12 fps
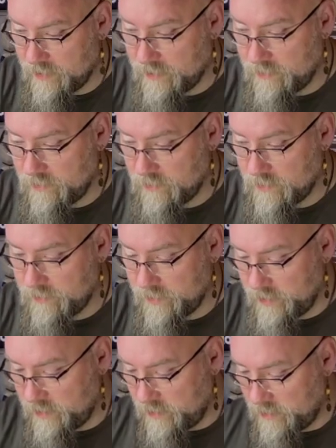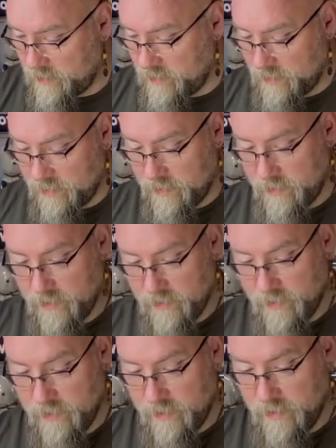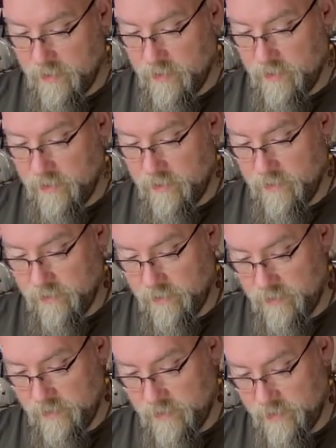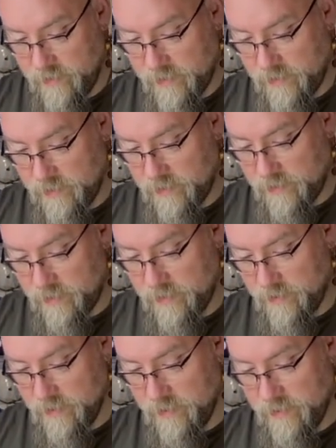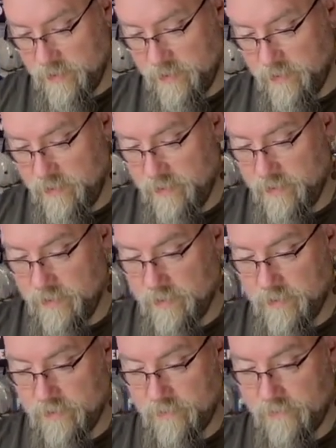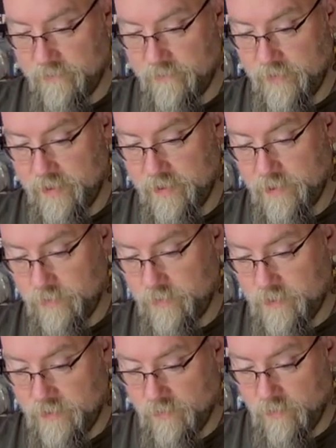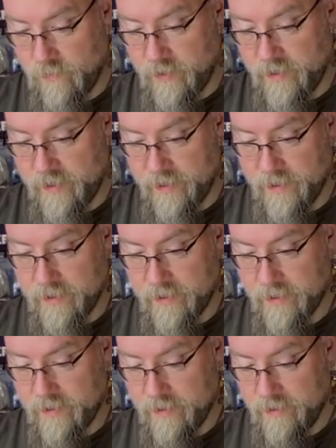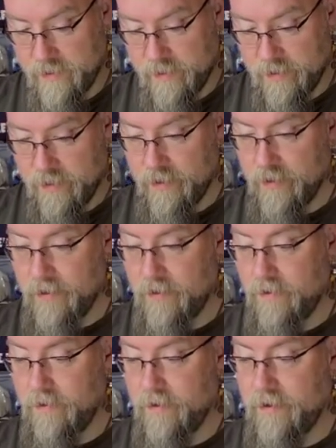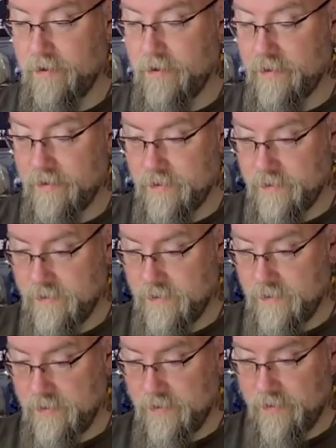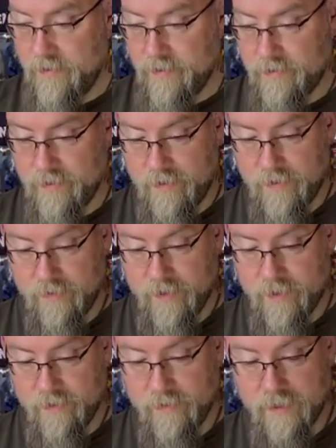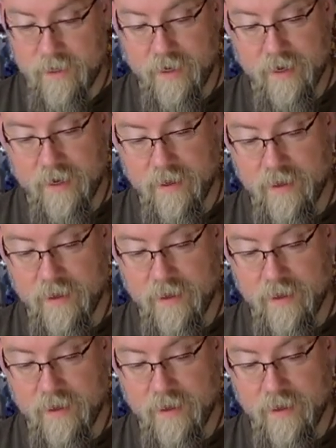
other one right here? Oh, this is the other face with the wig. Okay, so there we go with that.